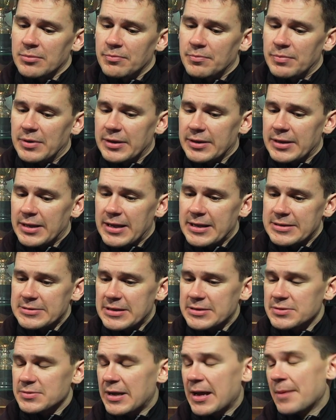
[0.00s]
But
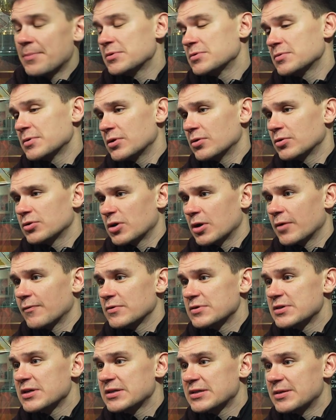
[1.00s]
that's what happens when you don't turn up
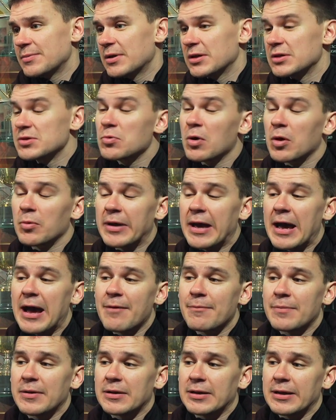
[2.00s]
for 60 minutes. Where we
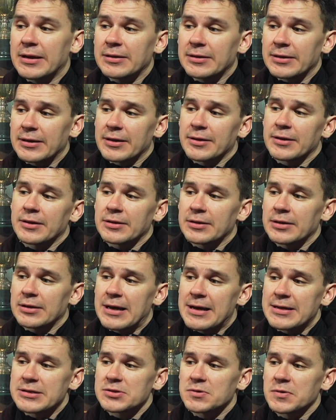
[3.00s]
have been lately, I think, the
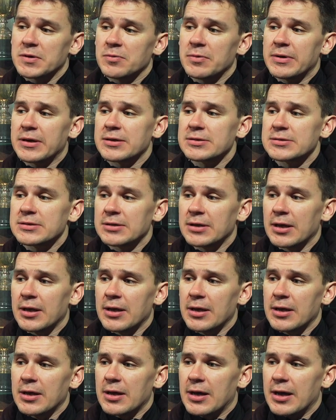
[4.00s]
last 3 weeks, yeah.
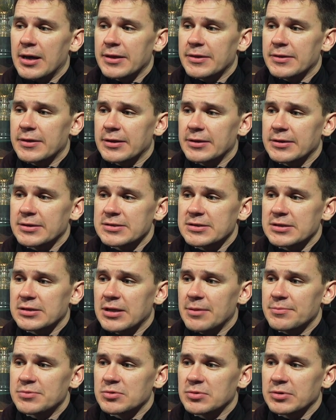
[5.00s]
I think this
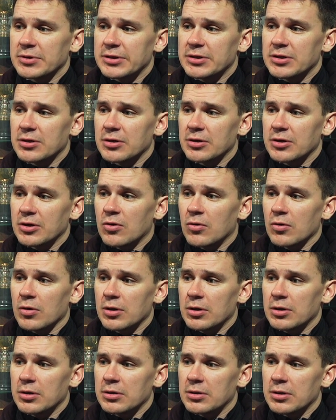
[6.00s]
club's really turned a
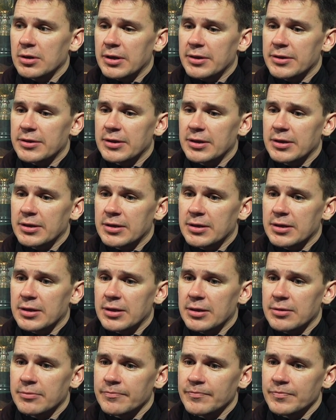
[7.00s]
corner. I think
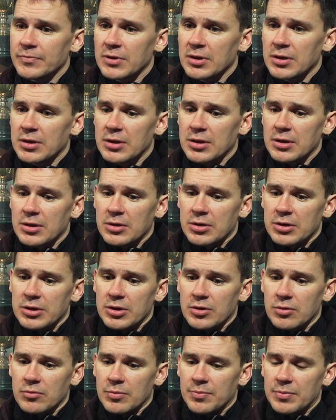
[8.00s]

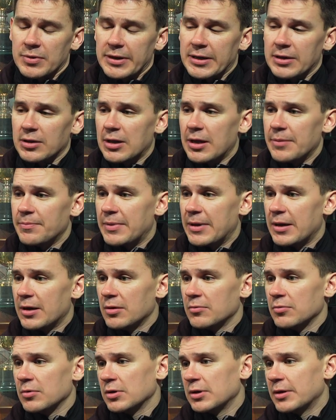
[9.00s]
we're playing a lot
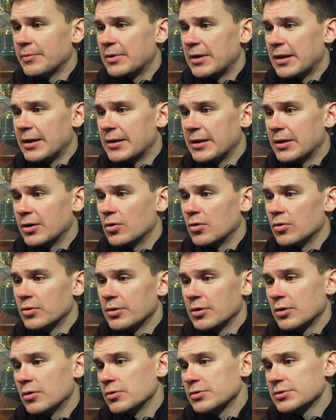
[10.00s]
better. We're eliminating
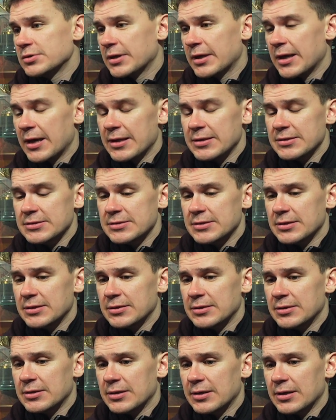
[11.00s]
the goals against.
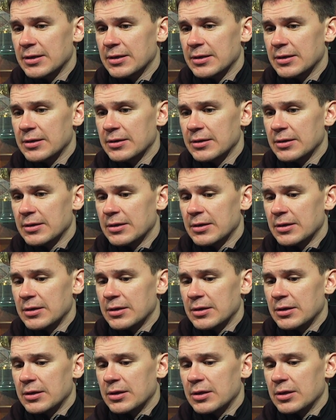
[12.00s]
And
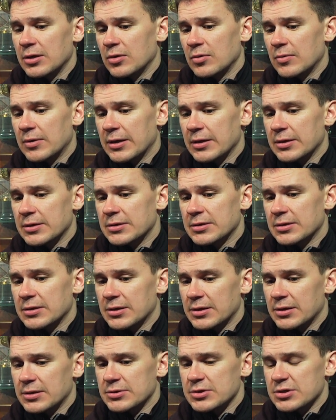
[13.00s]

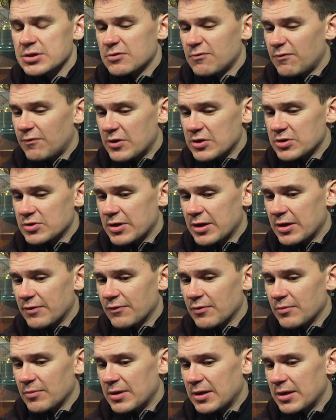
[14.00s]
just frustrating
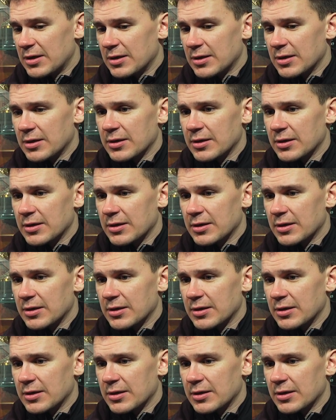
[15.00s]
for me.